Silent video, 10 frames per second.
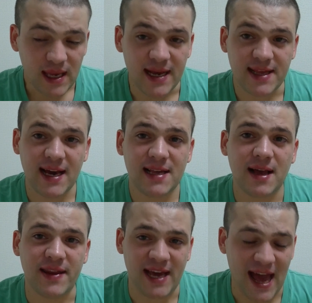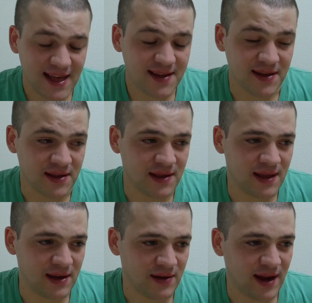it tastes like the esters
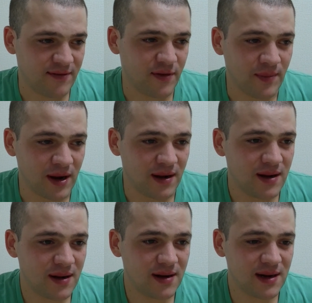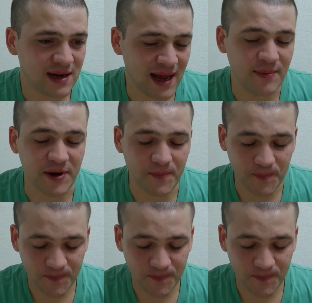that you get from a lemon.